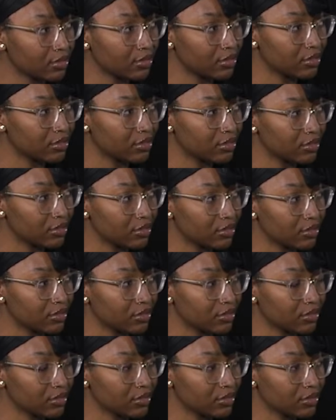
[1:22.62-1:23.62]

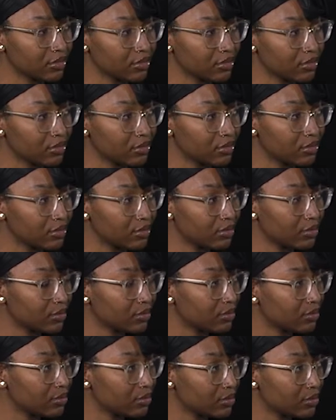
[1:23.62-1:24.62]

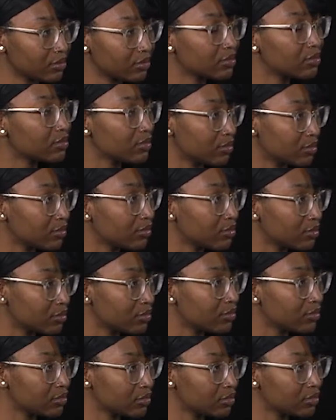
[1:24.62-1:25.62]

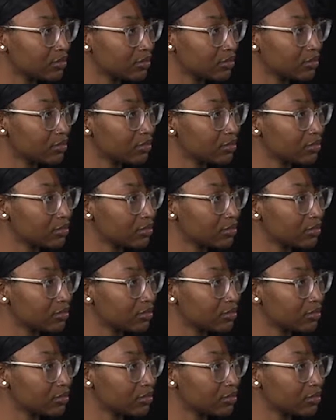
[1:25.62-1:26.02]
[no speech]